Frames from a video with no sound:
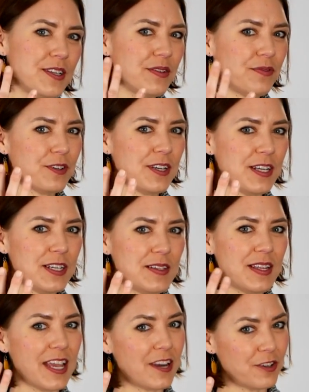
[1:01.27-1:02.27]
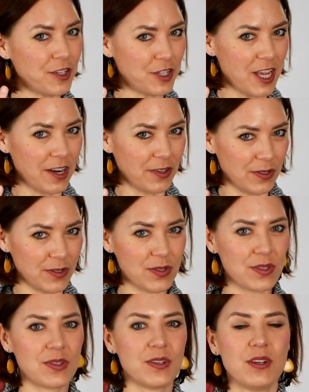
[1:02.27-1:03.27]
different energy
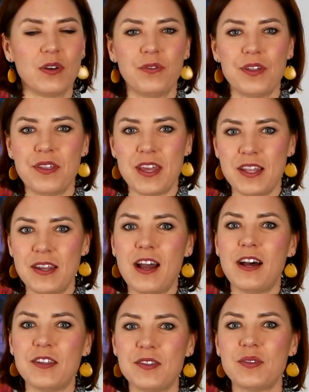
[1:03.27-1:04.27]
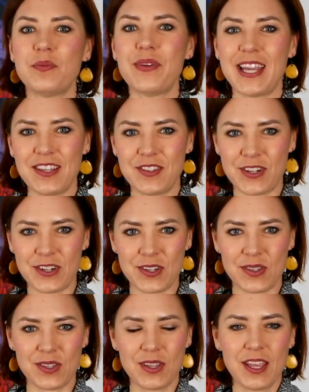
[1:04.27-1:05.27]
channels within us
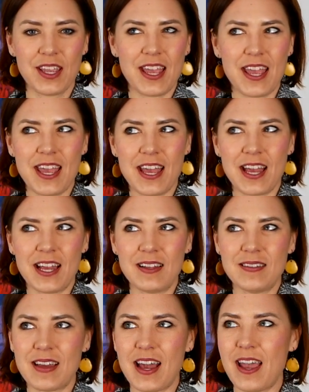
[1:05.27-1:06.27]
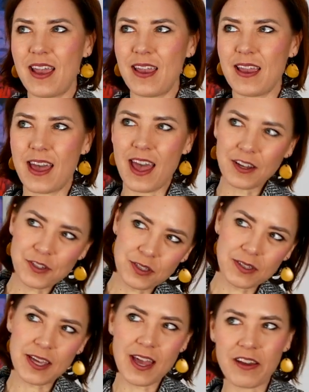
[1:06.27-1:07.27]
painters. And I
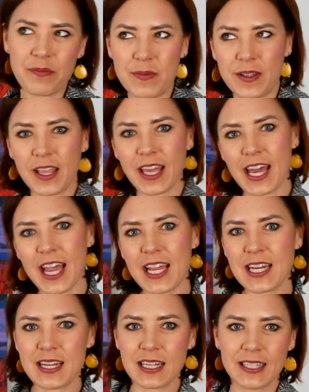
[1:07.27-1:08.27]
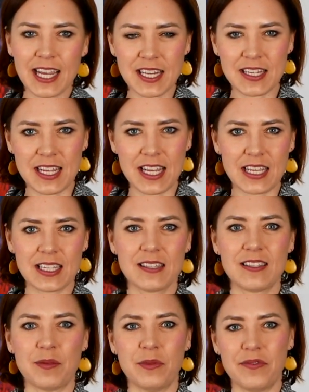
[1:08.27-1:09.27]
actually have been kind of neglecting
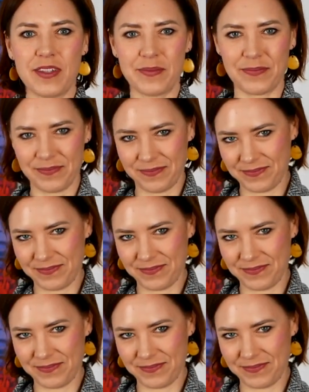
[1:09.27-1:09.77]
some of them.